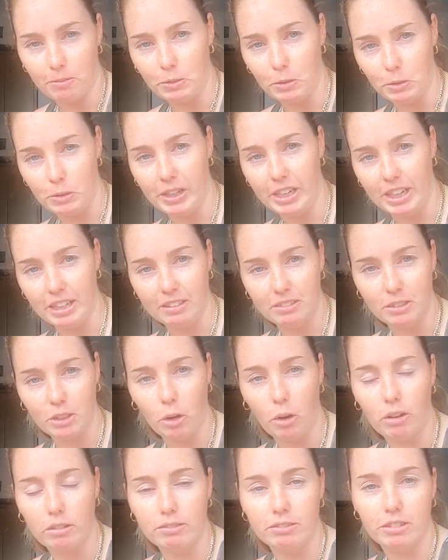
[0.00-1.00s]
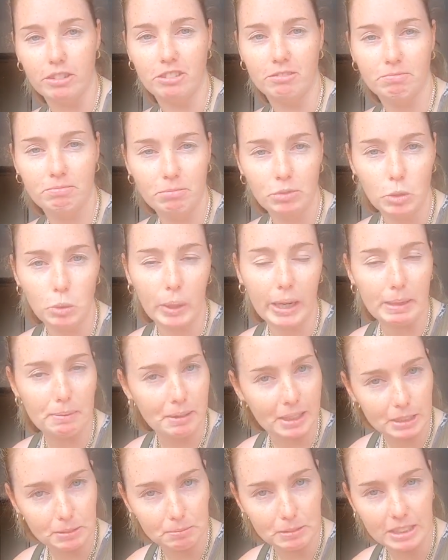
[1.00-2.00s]
already gone for 20
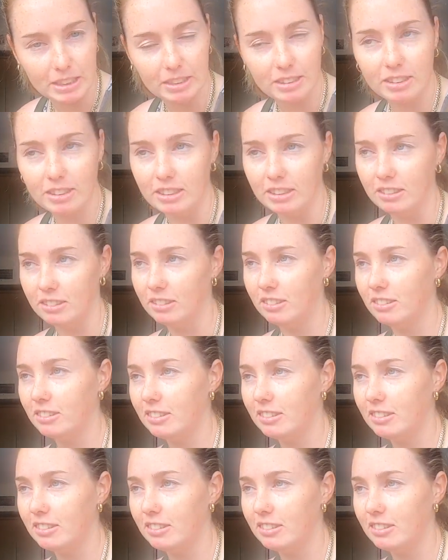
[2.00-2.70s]
plus minutes, and